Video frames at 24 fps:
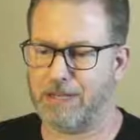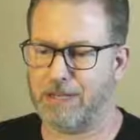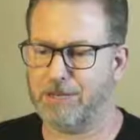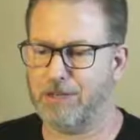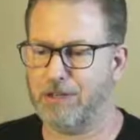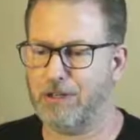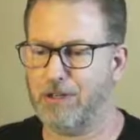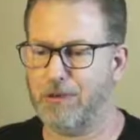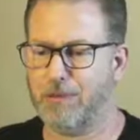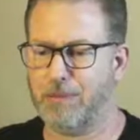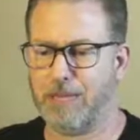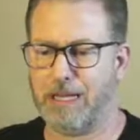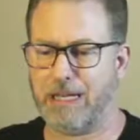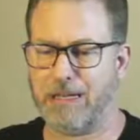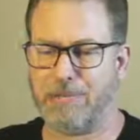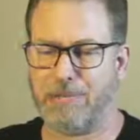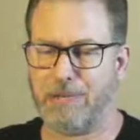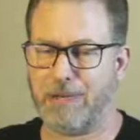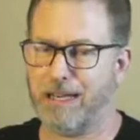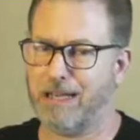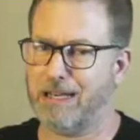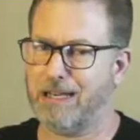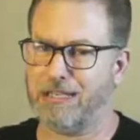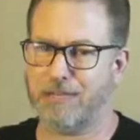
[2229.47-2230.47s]
Even though, man,
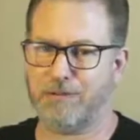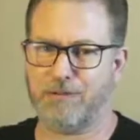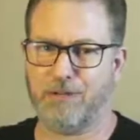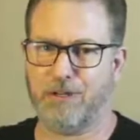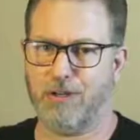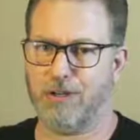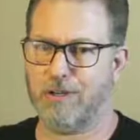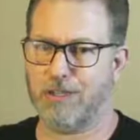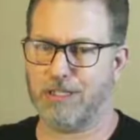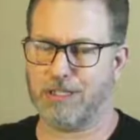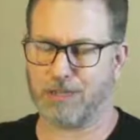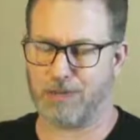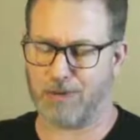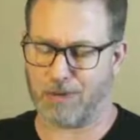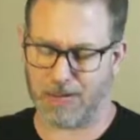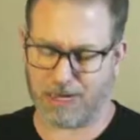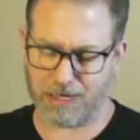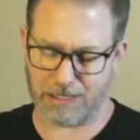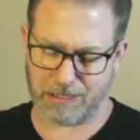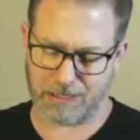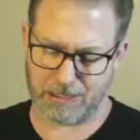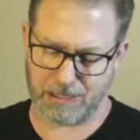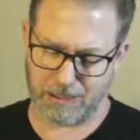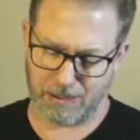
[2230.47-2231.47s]
my SV01 is a
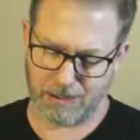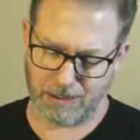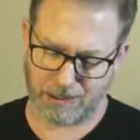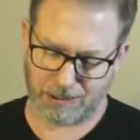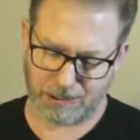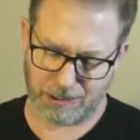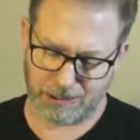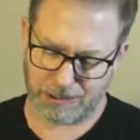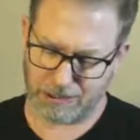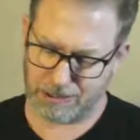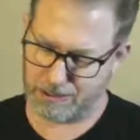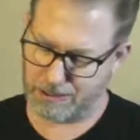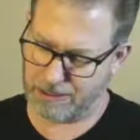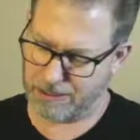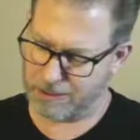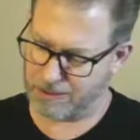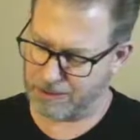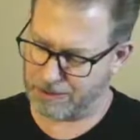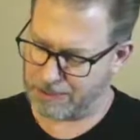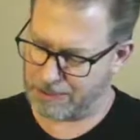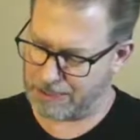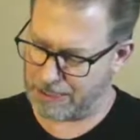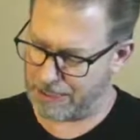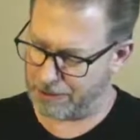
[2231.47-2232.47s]
rock star, it just, you
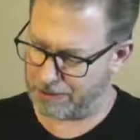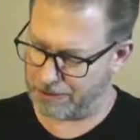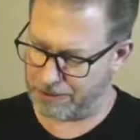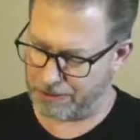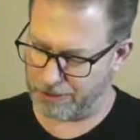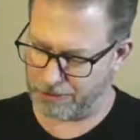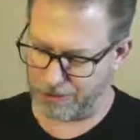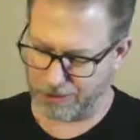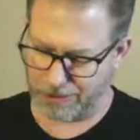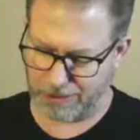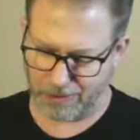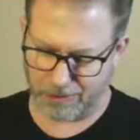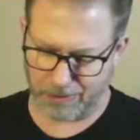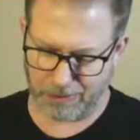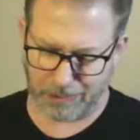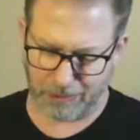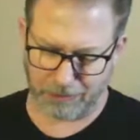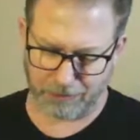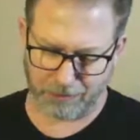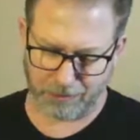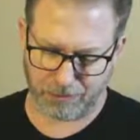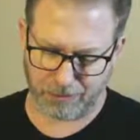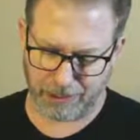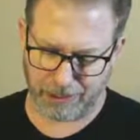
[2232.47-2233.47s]
know, it's dialed in really
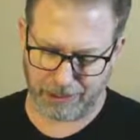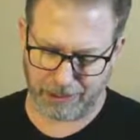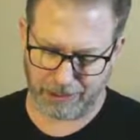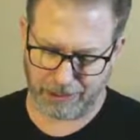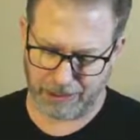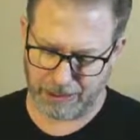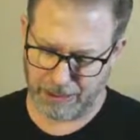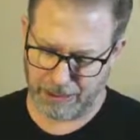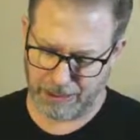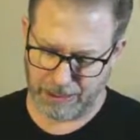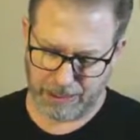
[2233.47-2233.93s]
well for me.